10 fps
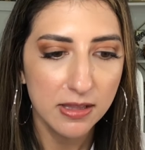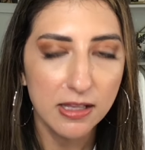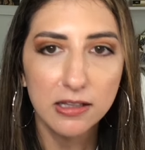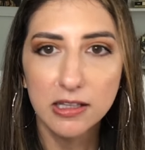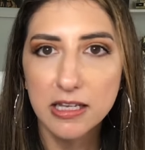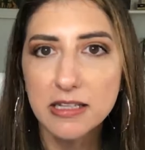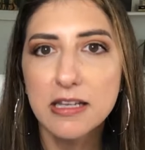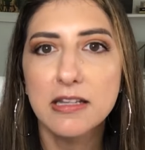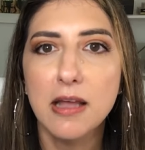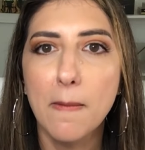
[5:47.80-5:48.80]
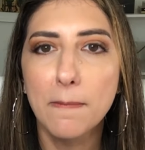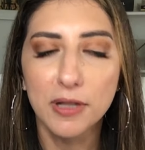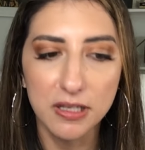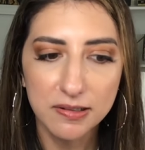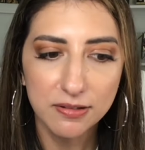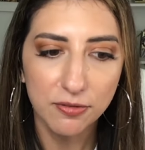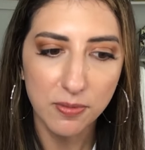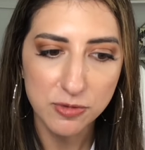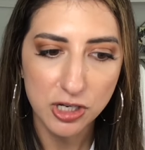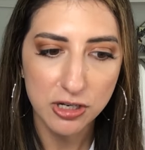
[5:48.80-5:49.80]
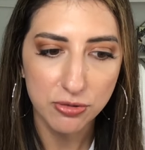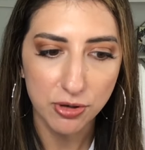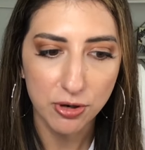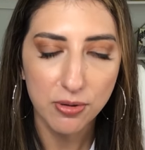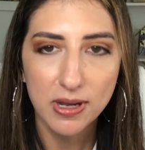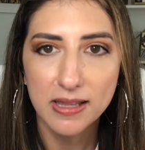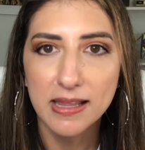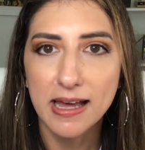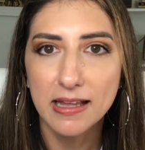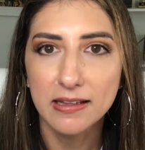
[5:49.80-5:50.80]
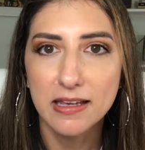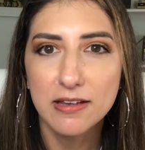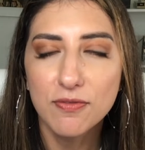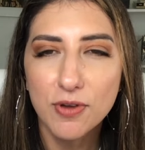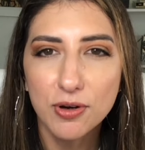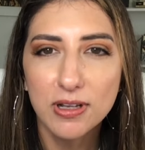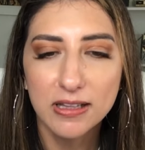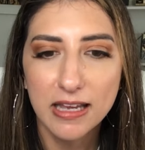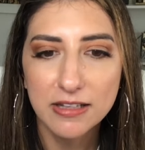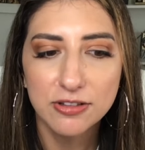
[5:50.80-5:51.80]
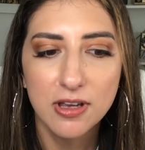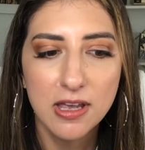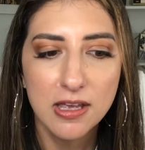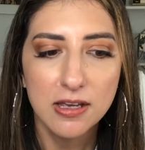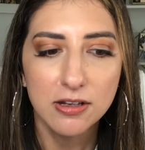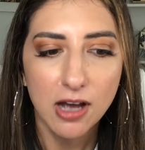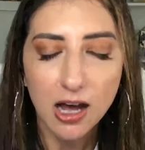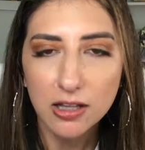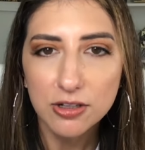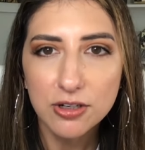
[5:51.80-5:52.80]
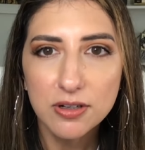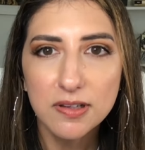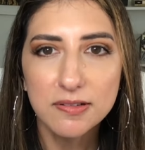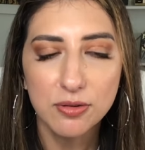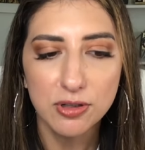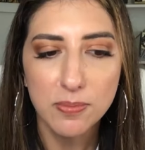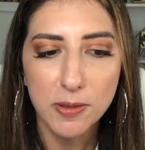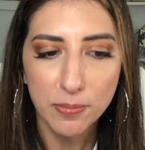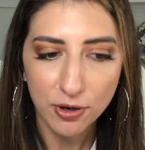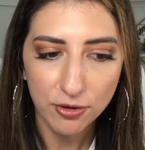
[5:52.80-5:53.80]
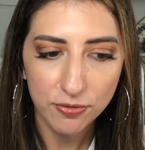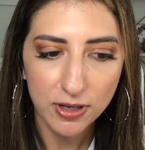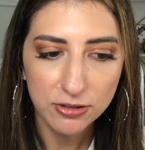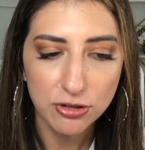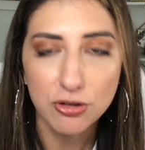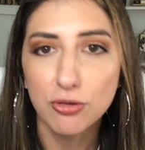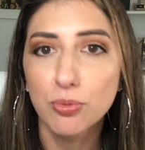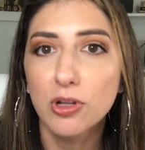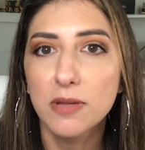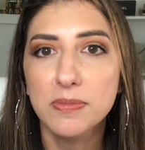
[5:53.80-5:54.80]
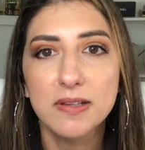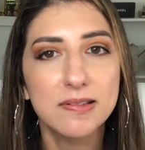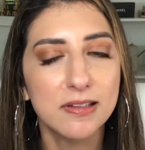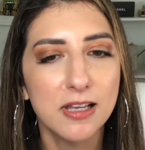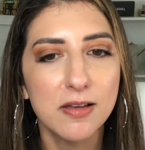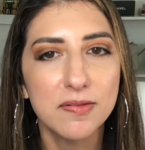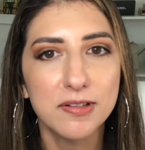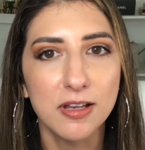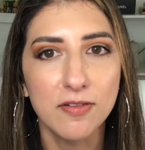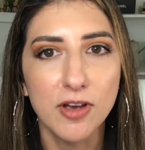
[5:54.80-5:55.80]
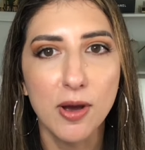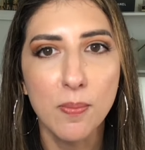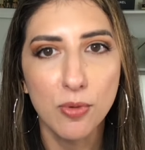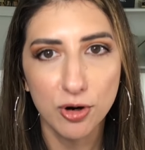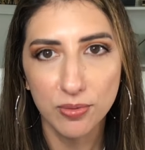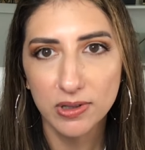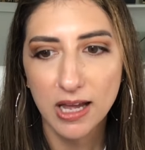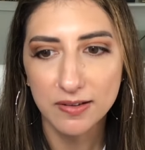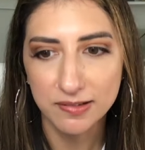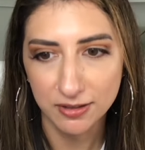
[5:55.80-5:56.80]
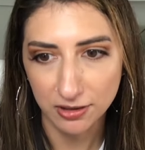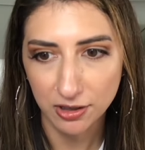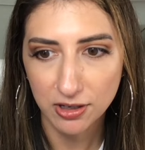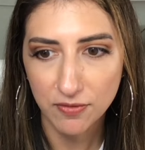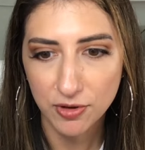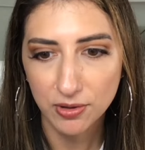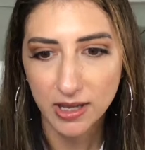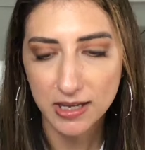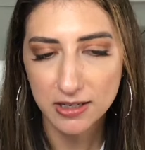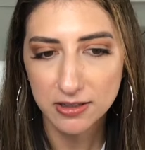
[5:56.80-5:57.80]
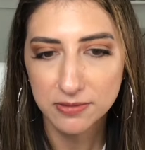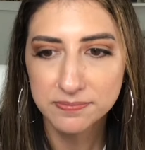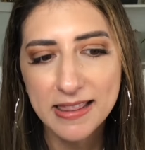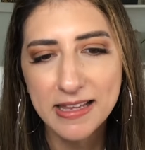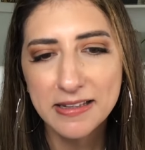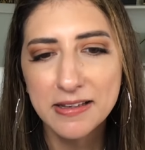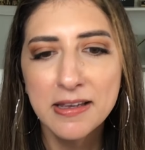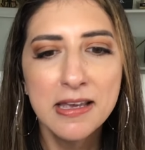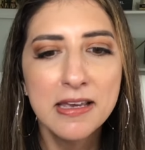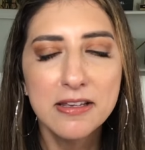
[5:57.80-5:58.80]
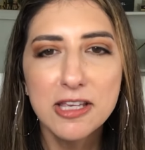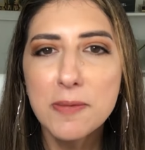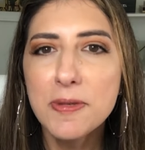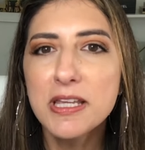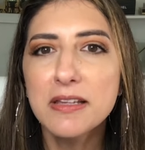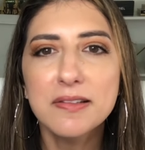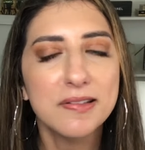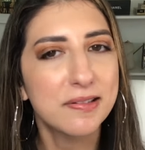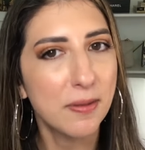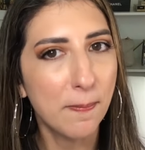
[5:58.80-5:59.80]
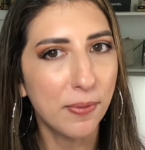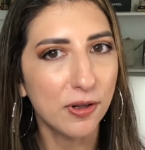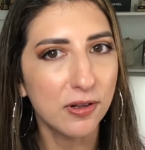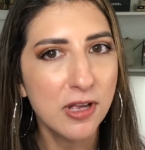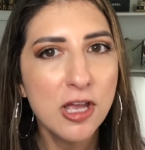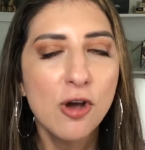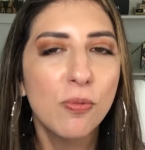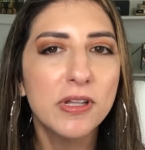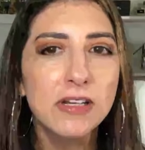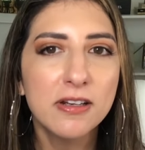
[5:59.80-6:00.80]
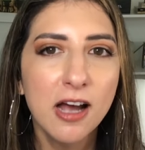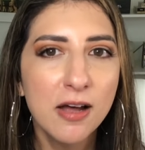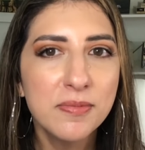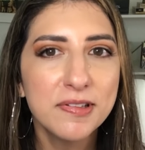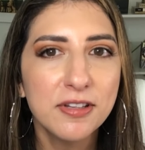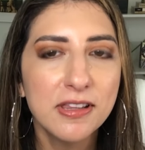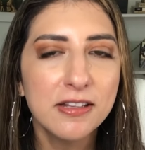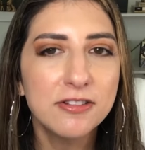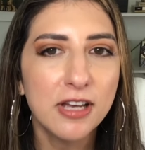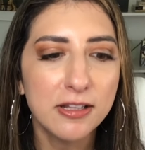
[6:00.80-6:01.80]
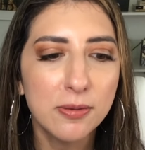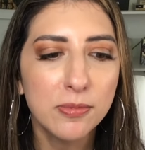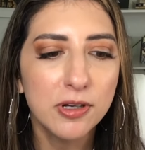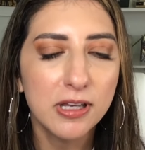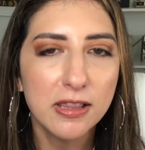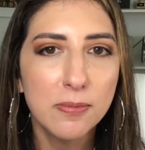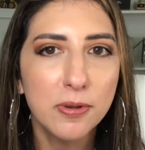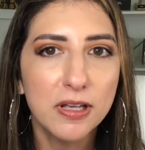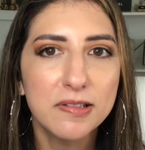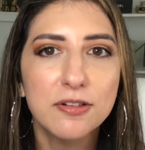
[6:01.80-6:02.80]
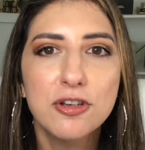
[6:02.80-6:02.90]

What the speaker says: the linen blazer from J. Crew in that like very light color is going to be perfect. You could roll up the sleeves to give it a more relaxed look if you like. And then keeping it simple. When it comes to the denim look and the blazer,